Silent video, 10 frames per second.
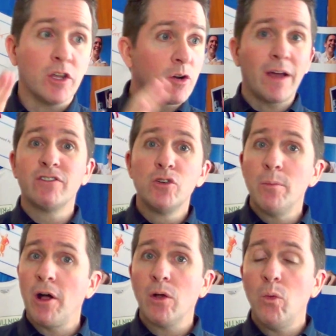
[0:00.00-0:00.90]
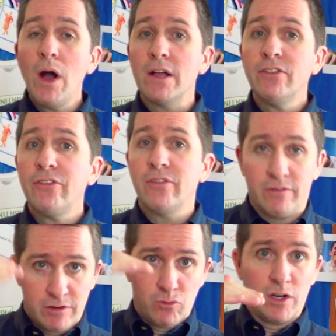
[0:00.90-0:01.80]
You don't have to do them all at once
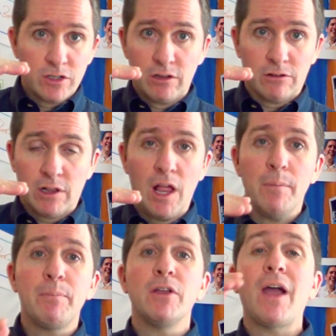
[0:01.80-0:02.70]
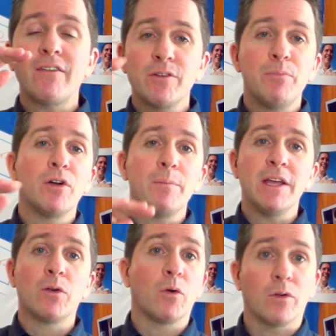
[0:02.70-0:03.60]
in one little clump, but you have to put them
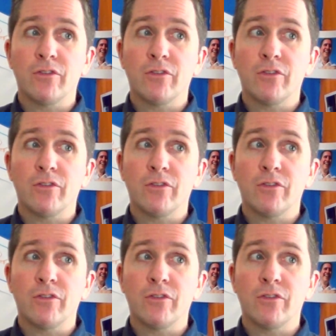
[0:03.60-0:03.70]
in order.